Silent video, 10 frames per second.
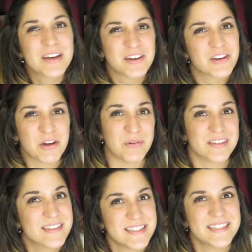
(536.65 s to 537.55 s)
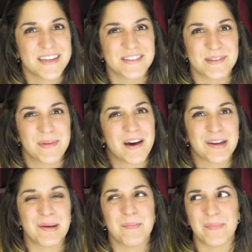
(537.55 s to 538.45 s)
I'm not gonna go into details
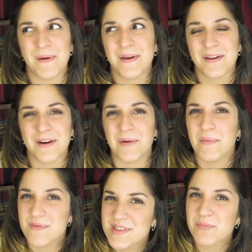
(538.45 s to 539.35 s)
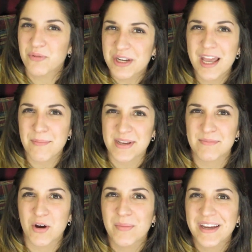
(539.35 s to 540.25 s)
about it, but it was a pretty
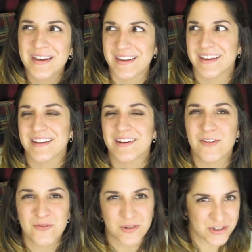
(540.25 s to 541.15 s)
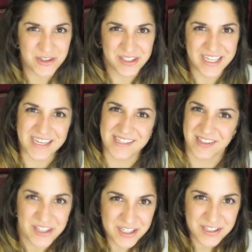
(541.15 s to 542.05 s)
epic moment, and unfortunately he
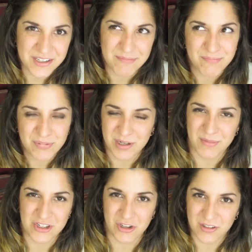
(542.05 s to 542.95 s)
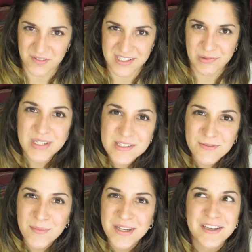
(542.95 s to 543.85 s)
deleted pretty much all of his
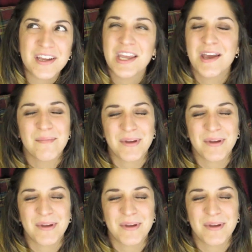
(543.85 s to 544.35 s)
tweets from it,